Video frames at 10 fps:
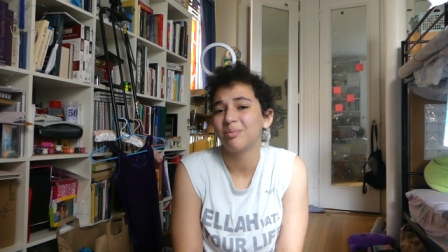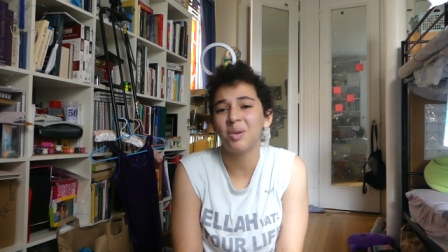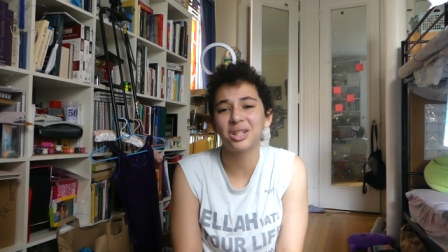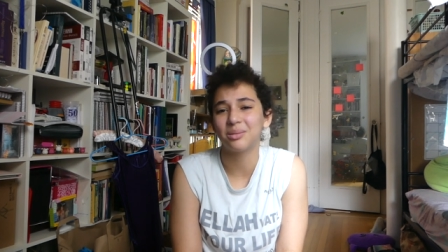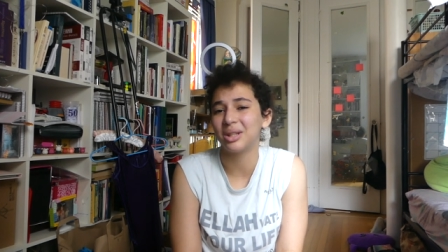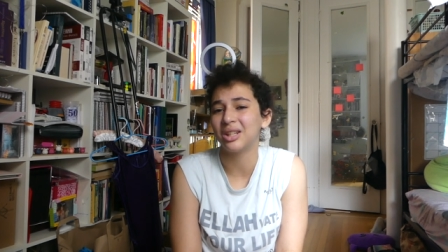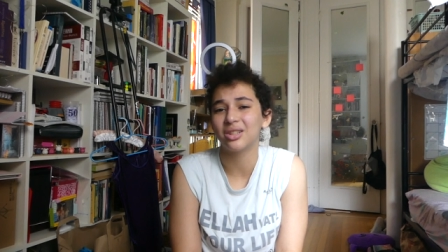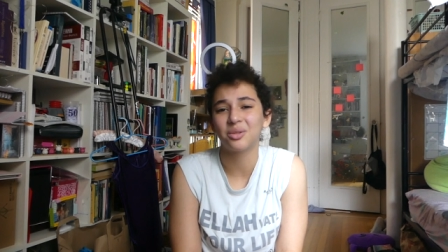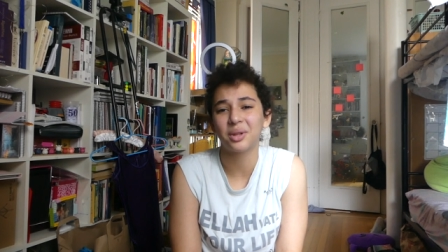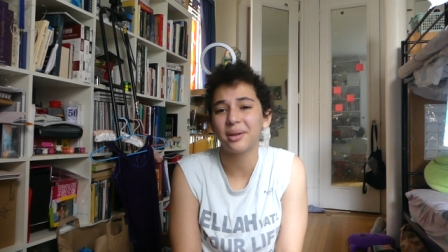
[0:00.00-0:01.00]
Preston Me
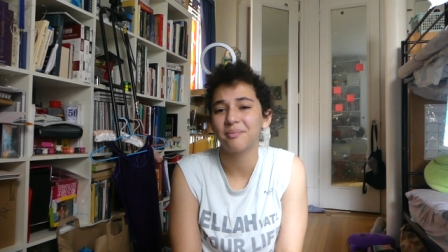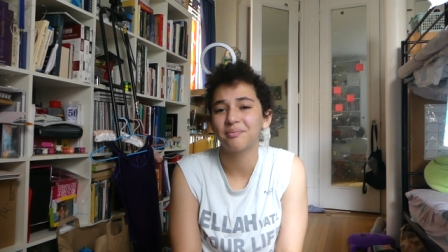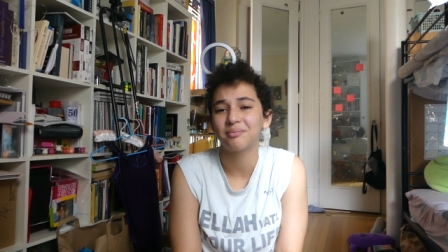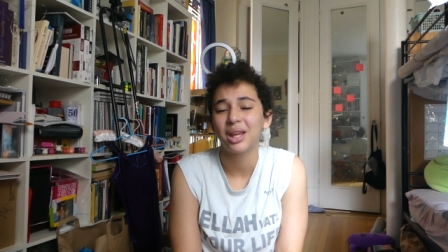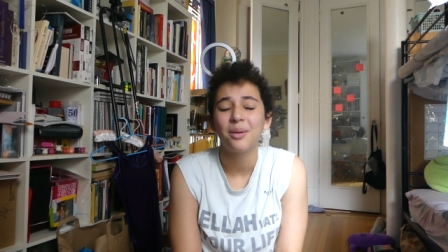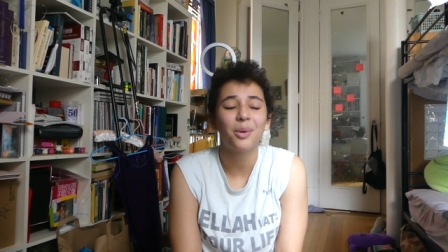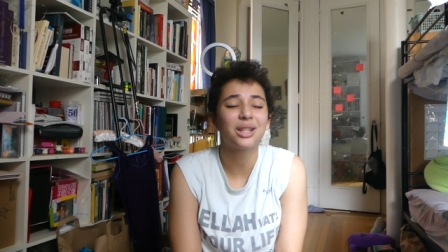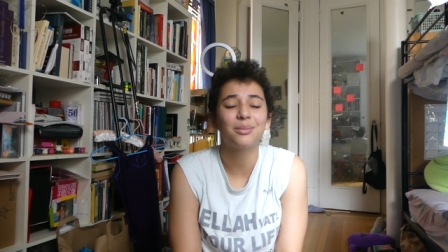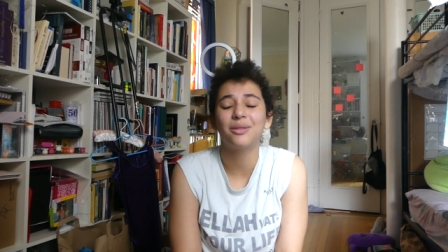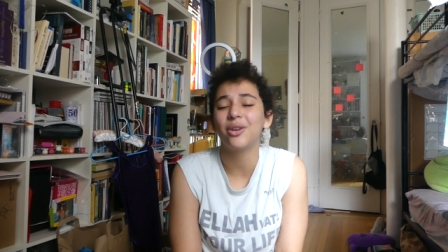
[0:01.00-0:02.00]
doesn't do that.
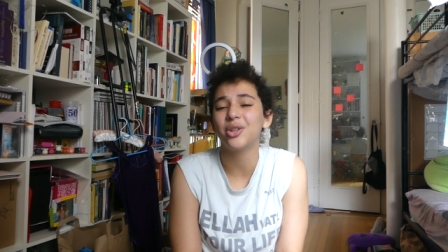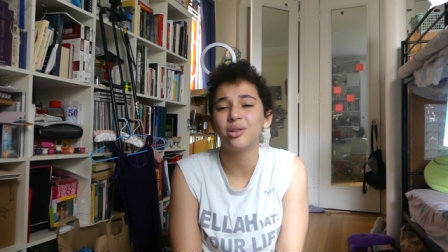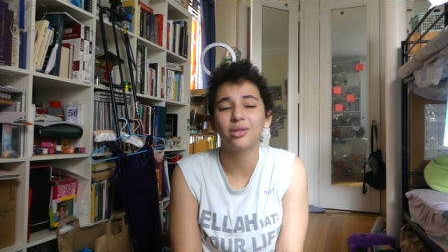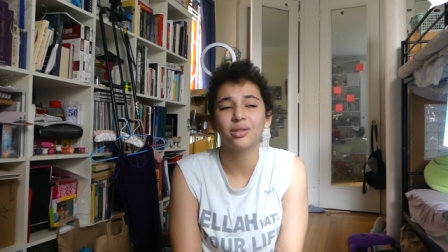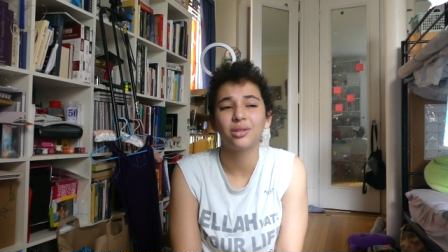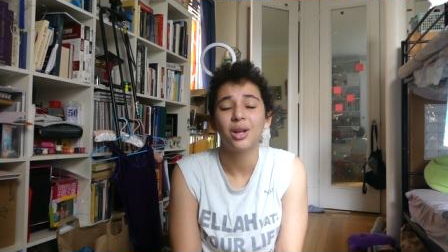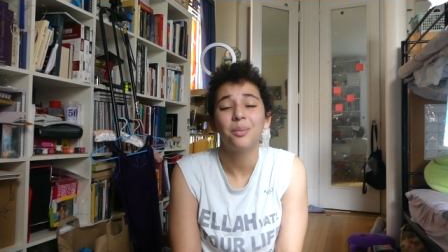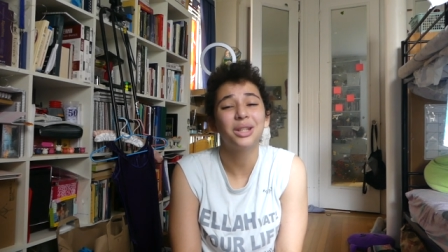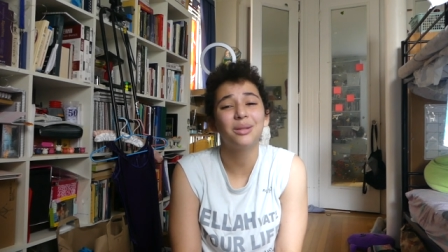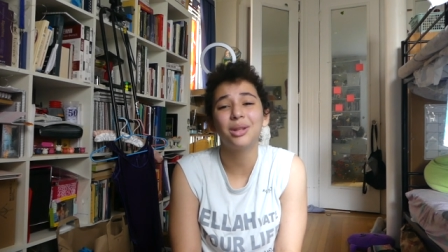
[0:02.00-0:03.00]
Preston Me falls over.
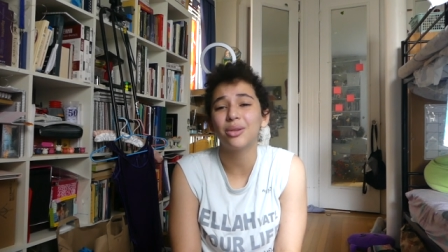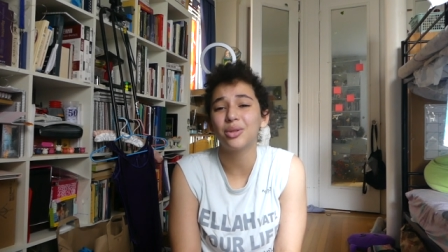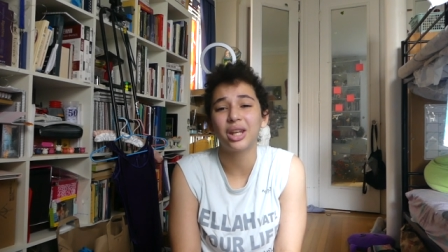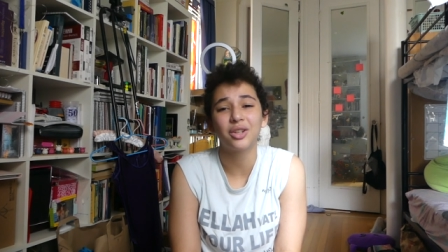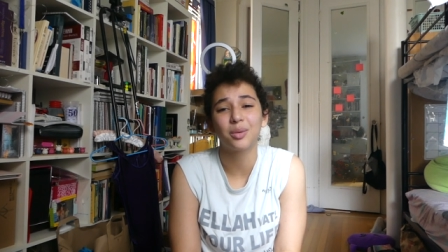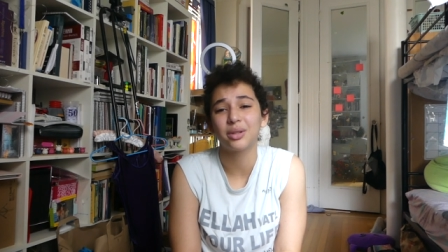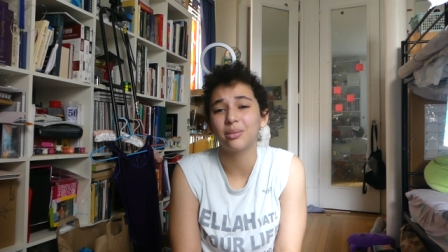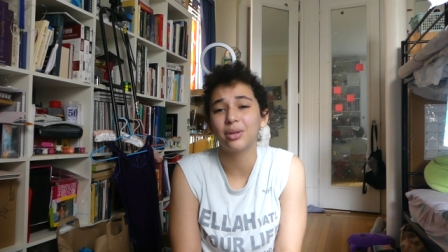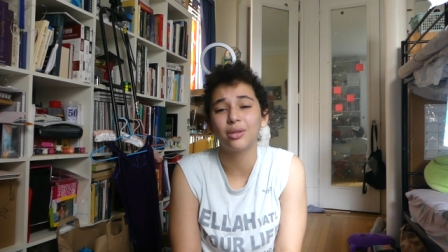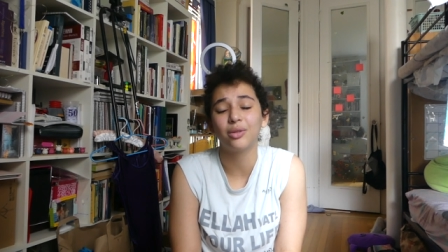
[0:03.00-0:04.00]
Preston Me throws tantrums in the
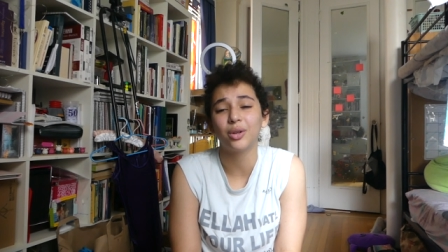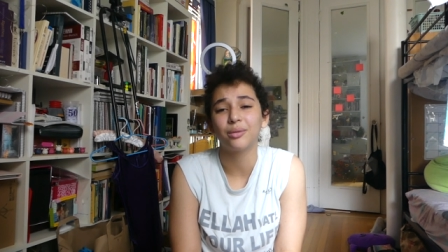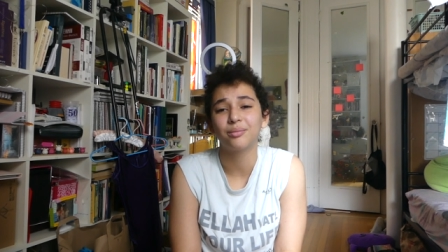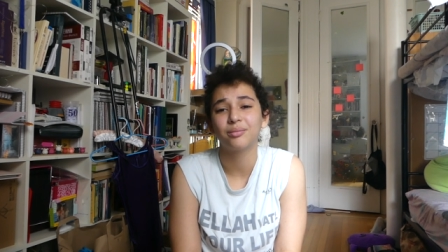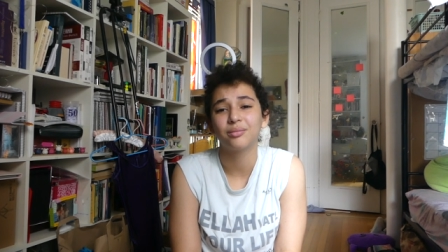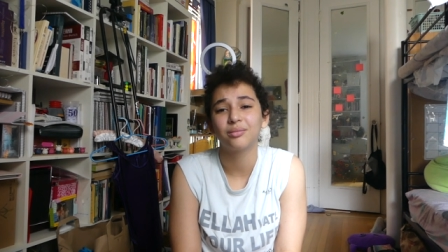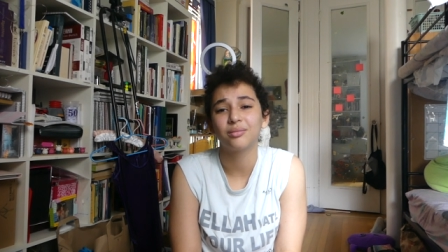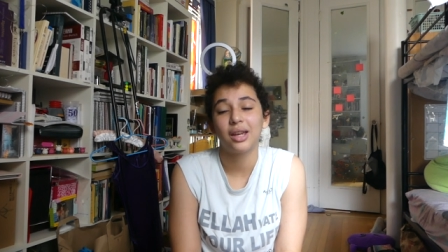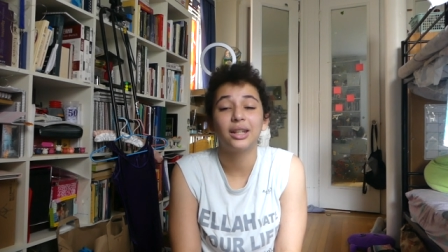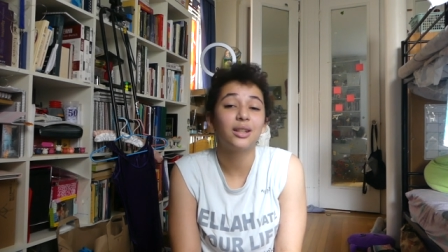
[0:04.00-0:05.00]
middle of the floor.
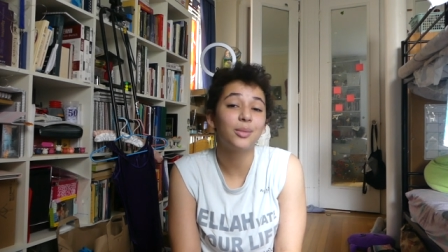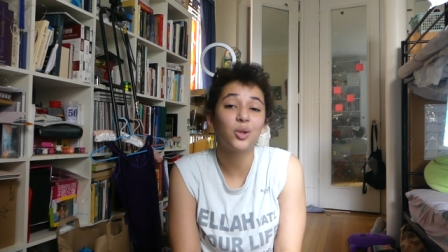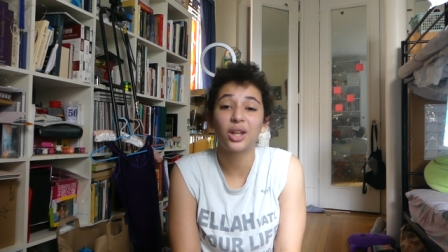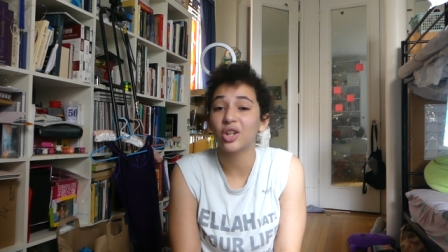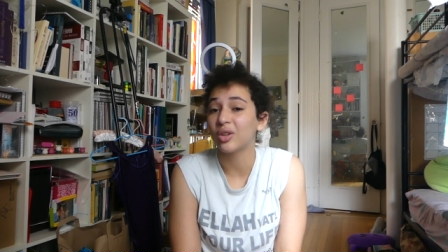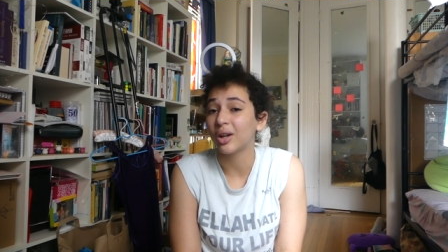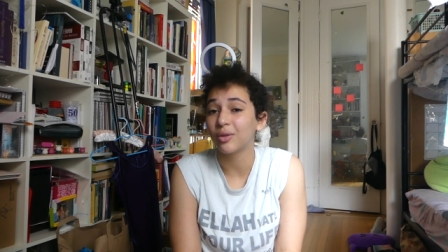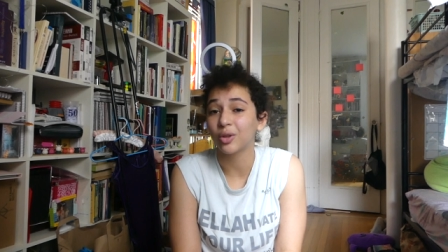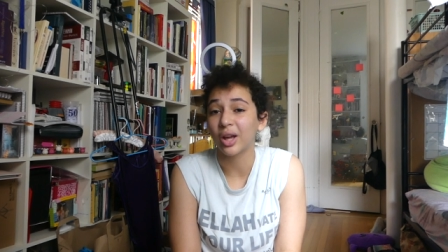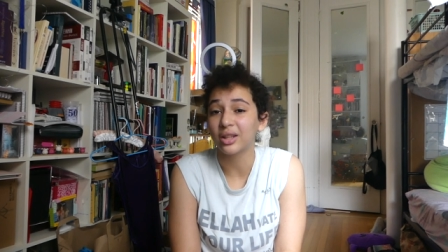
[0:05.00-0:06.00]
It doesn't mean you can't strive
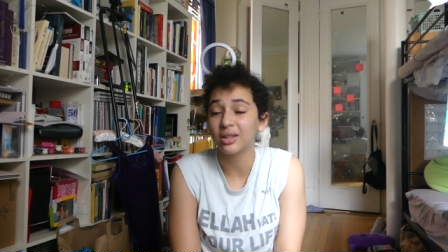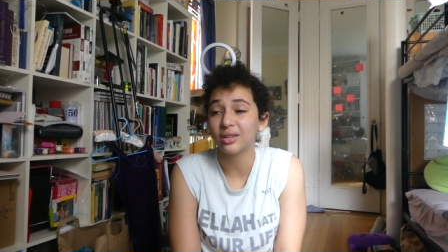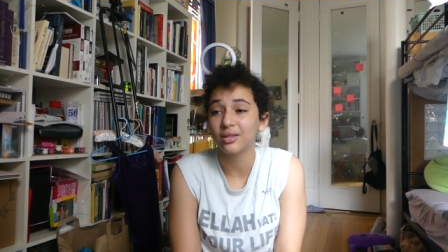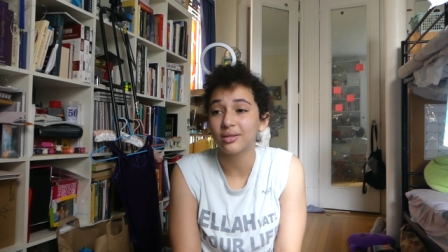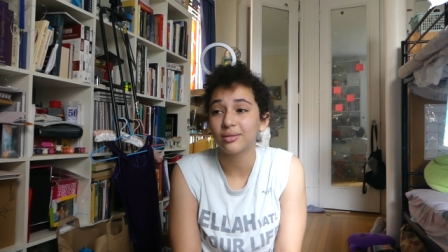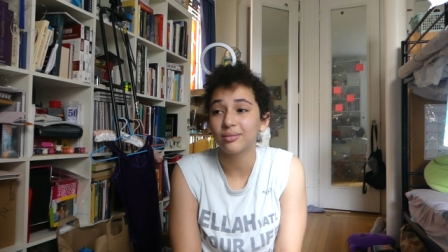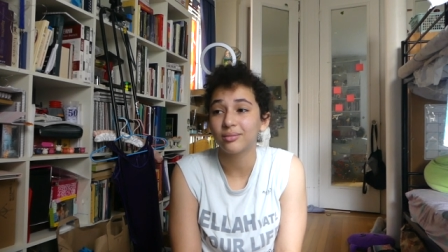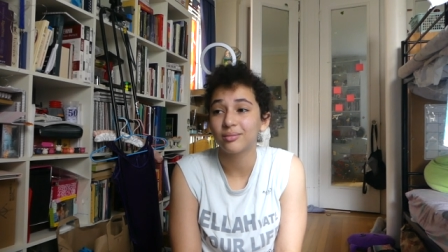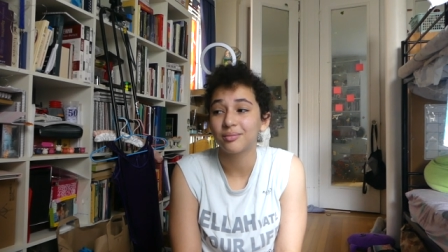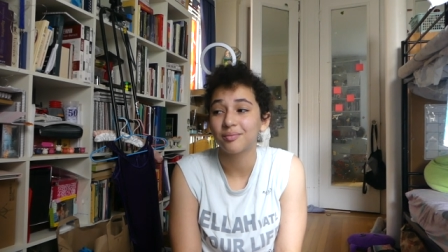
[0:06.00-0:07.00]
for excellence.
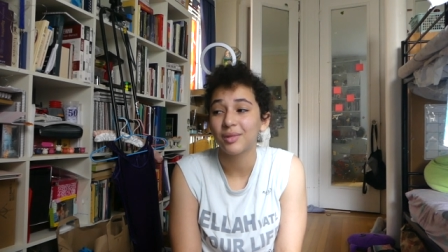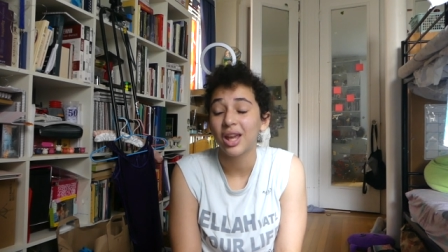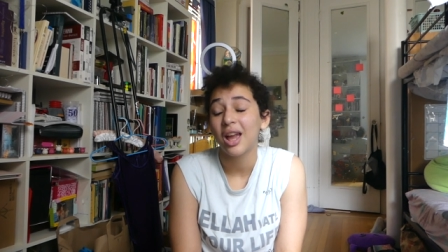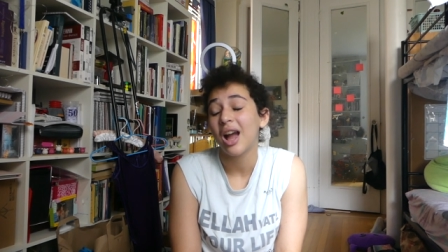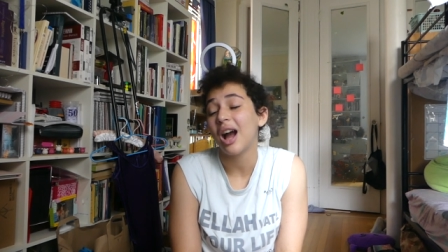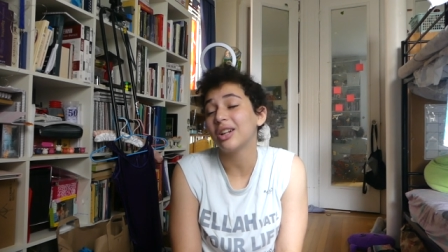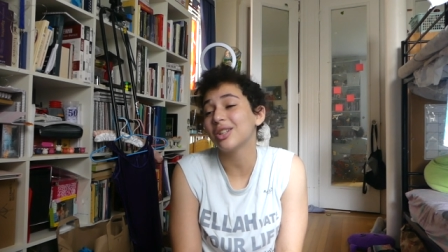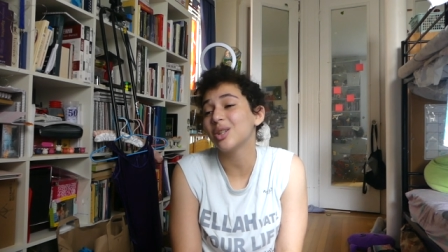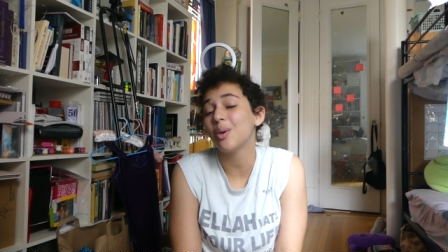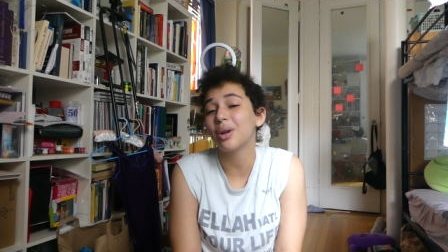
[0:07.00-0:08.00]
I
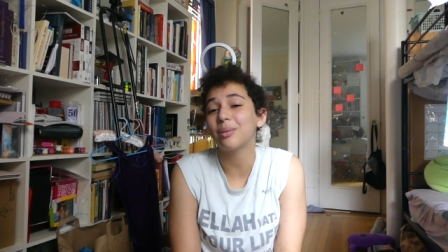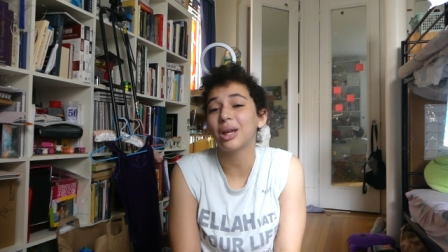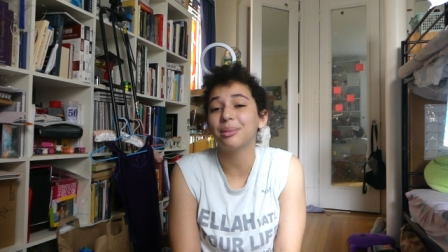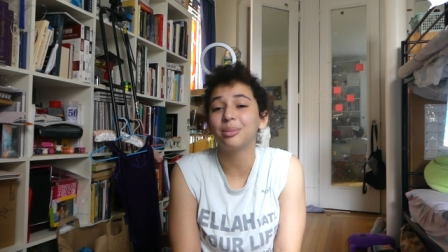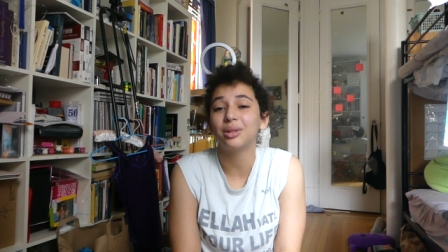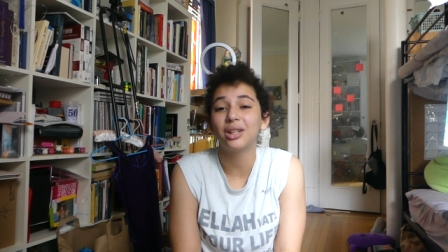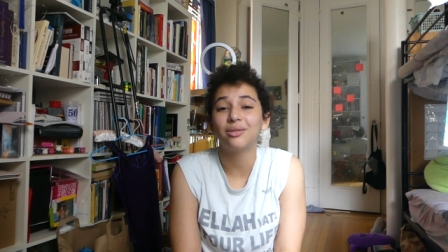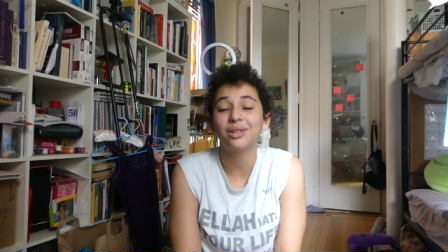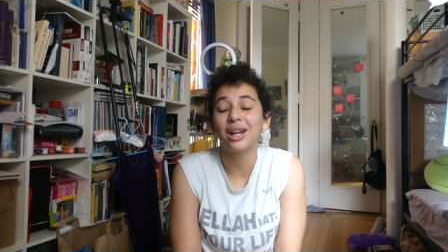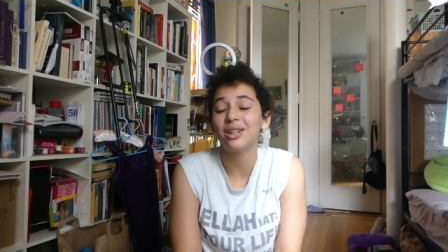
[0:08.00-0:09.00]
just know what I'm capable
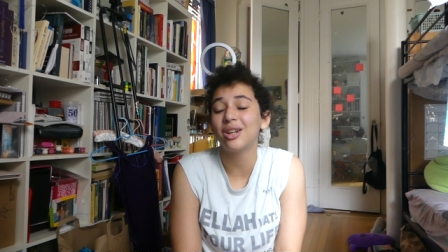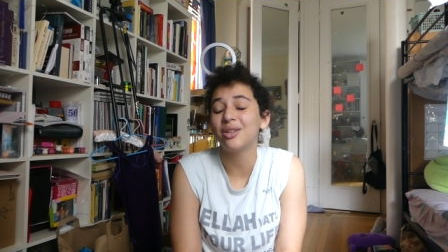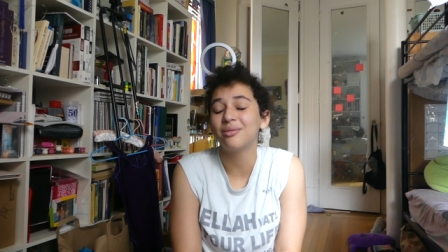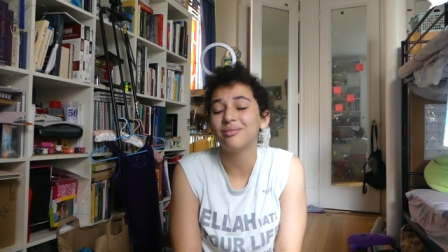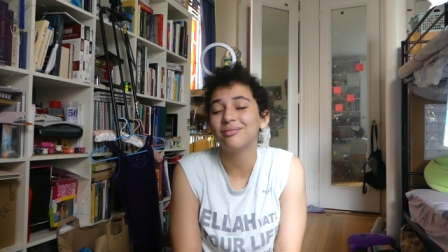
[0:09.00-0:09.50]
of. I know.